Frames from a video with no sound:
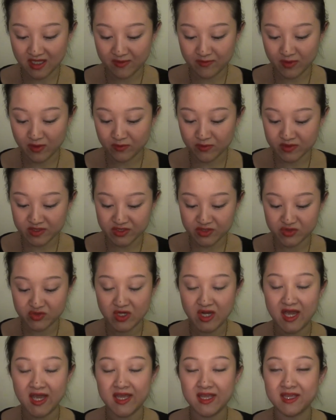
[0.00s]
I'm always
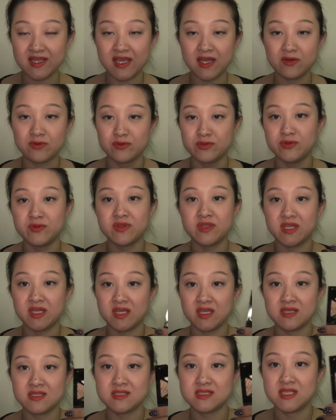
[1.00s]
trying out new
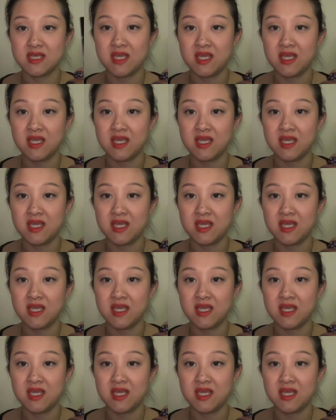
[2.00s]
things,